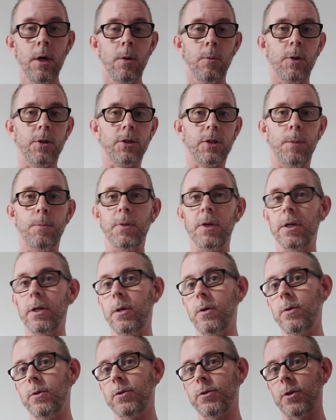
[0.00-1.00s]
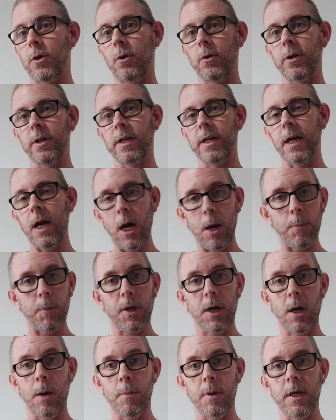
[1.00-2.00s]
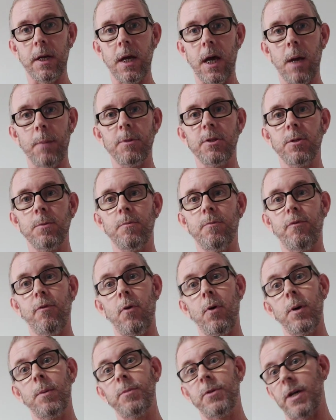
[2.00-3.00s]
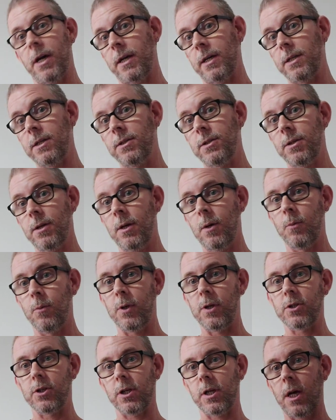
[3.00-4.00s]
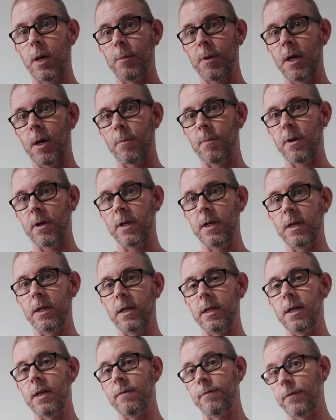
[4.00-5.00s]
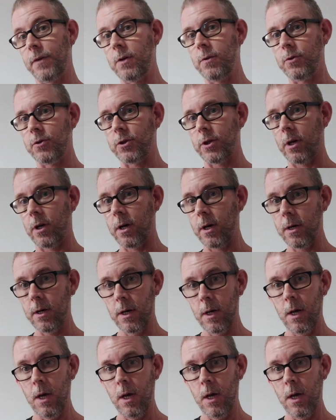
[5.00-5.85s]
which can be used on the upcoming Amazon Prime days, which are coming up in the near future.